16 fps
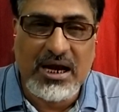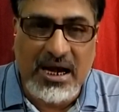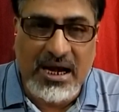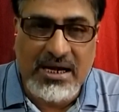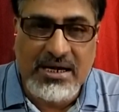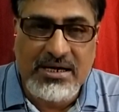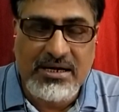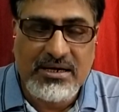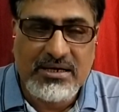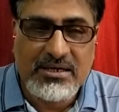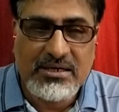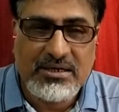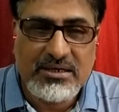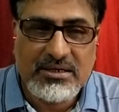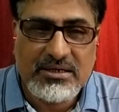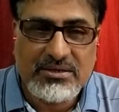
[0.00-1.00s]
and
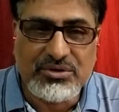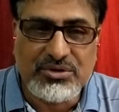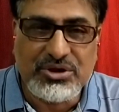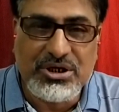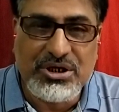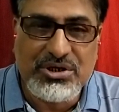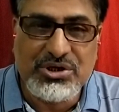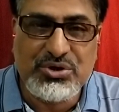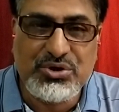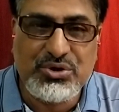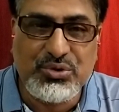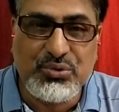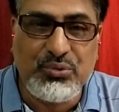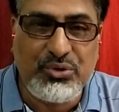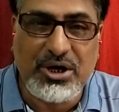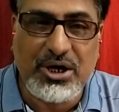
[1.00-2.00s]
these
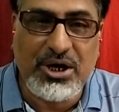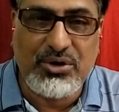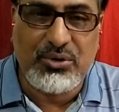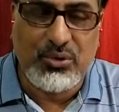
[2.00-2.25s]
two red